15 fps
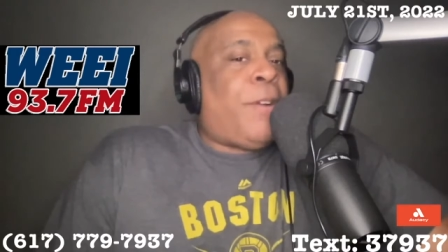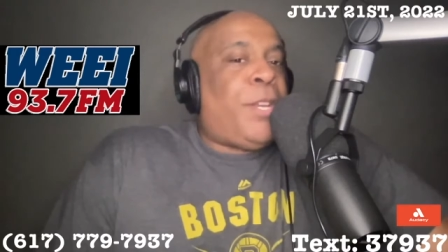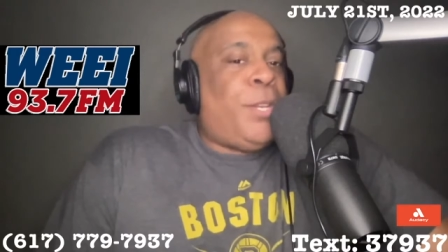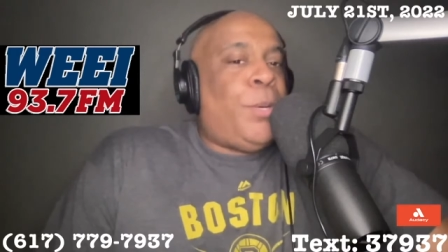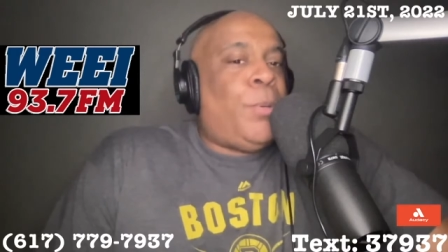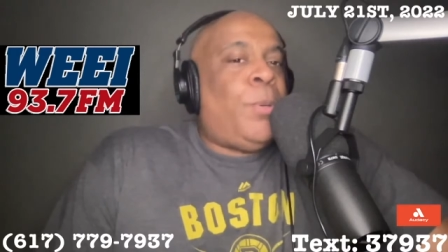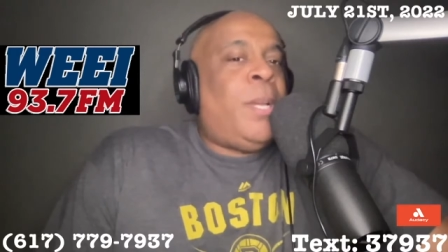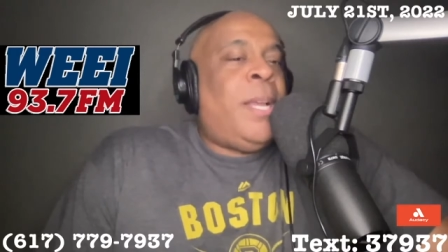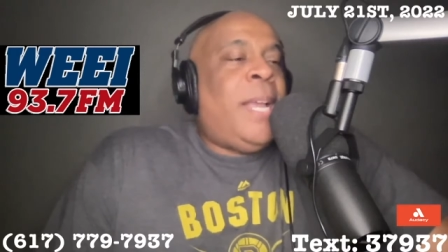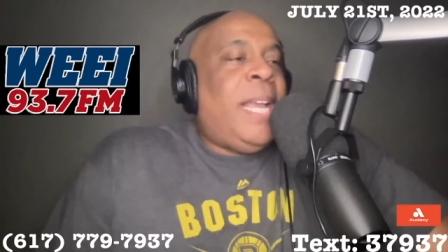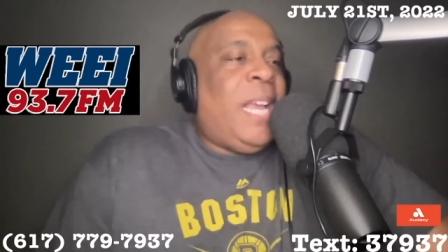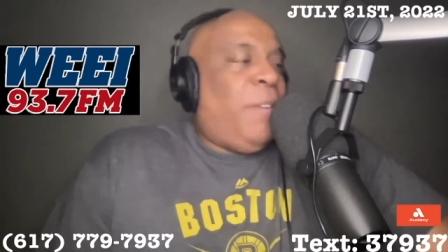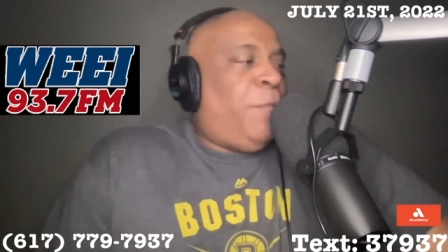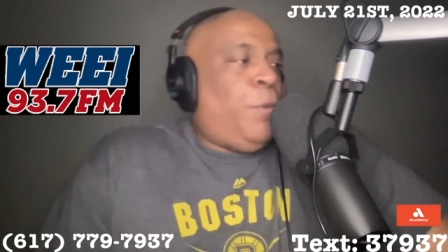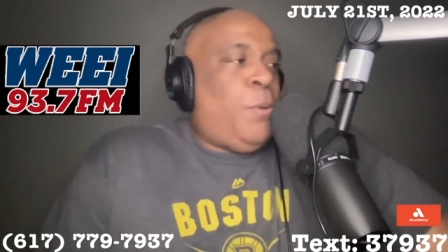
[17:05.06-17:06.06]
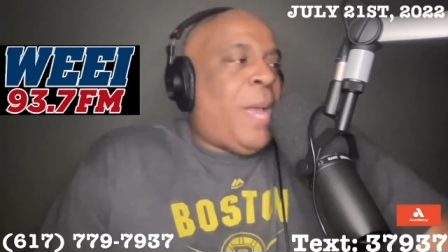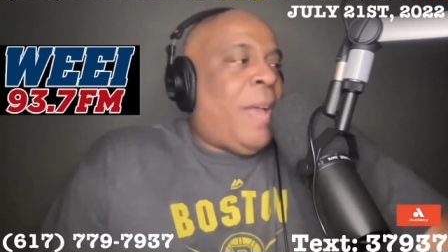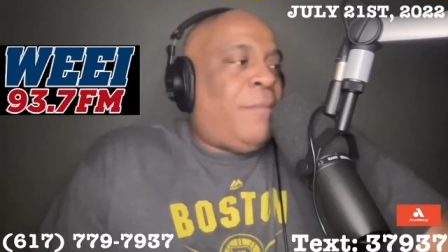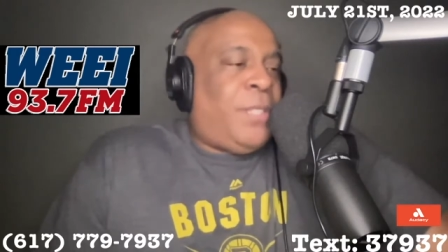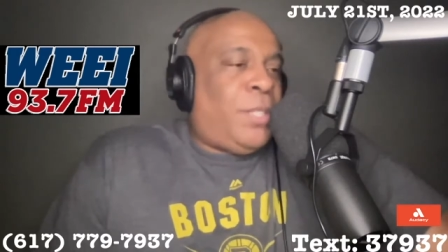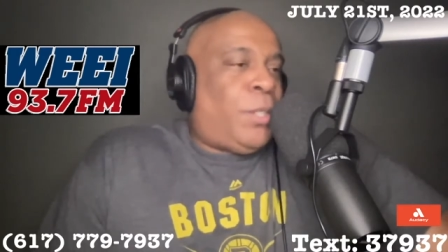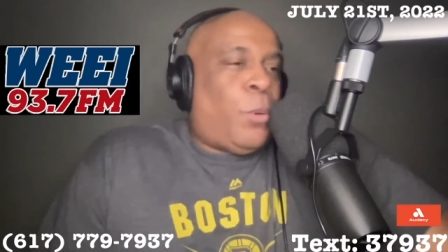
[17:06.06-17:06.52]
you if you
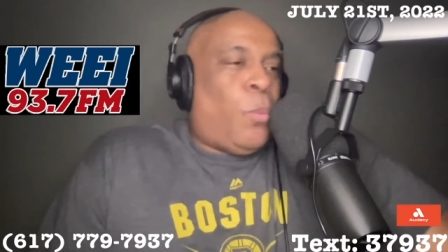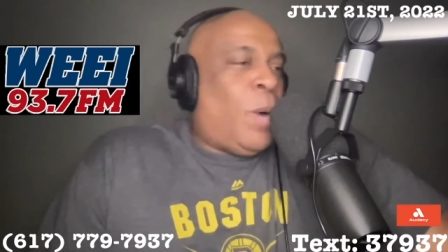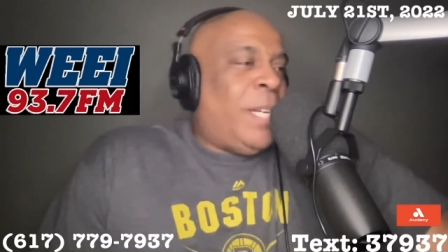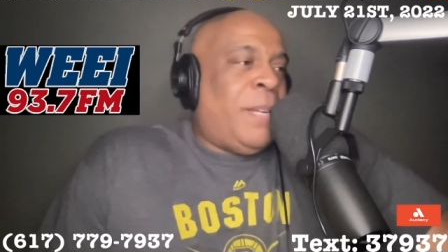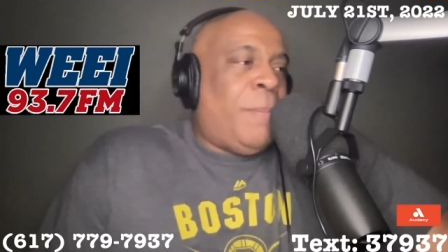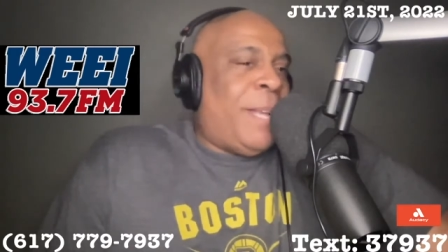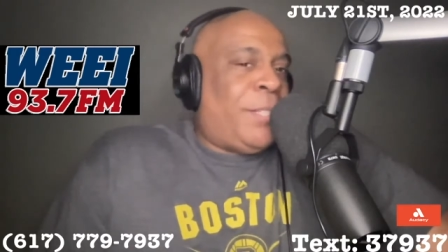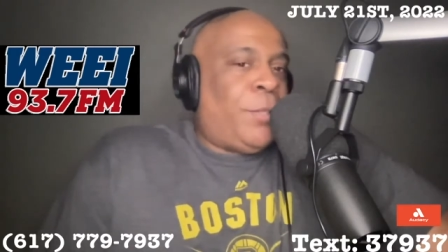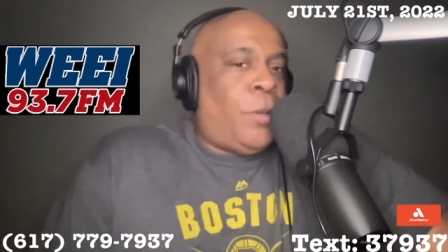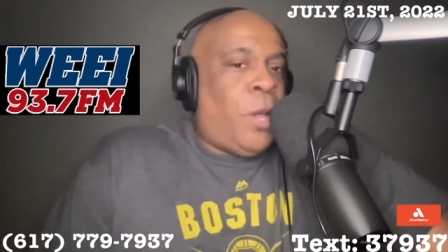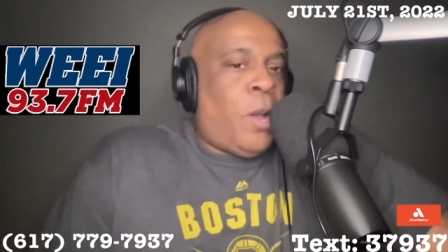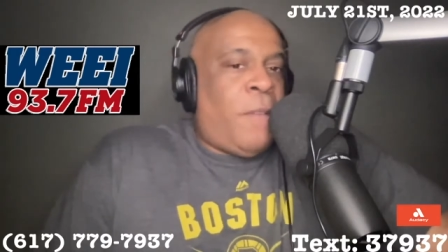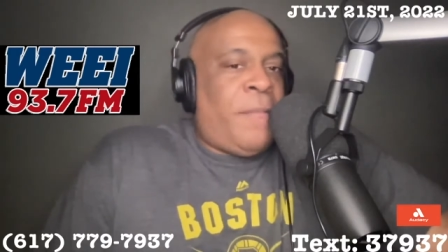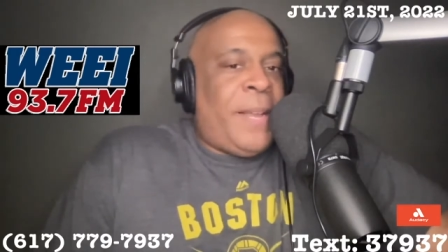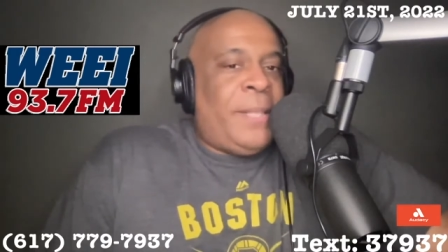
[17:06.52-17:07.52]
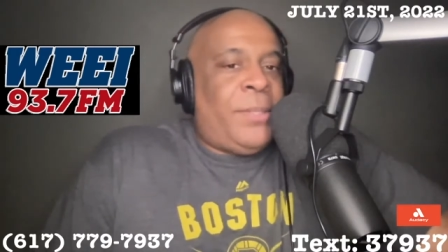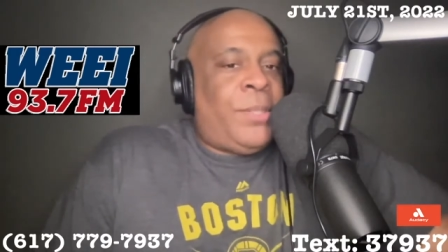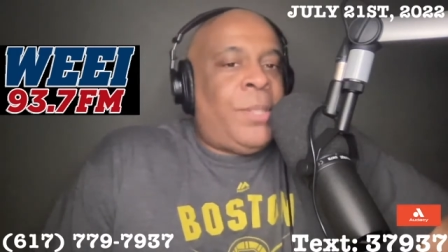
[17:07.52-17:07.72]
have just a one-dimensional offense.